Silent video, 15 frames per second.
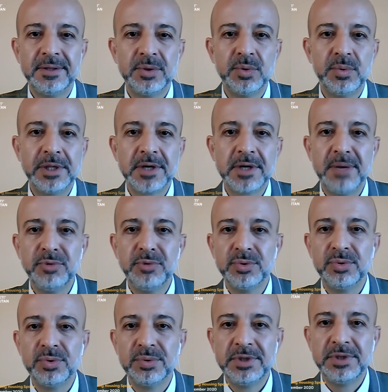to welcome you
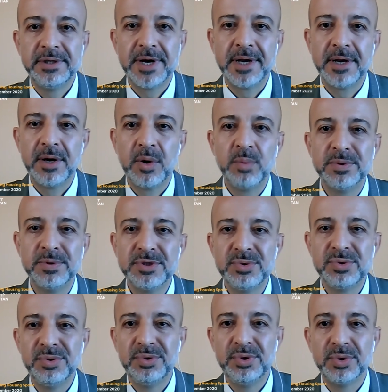to Tirana Open
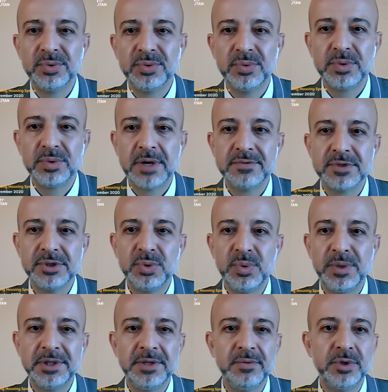Studio
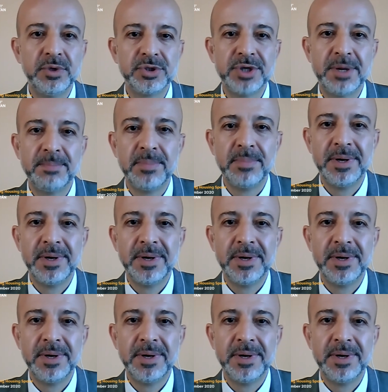2020 workshop,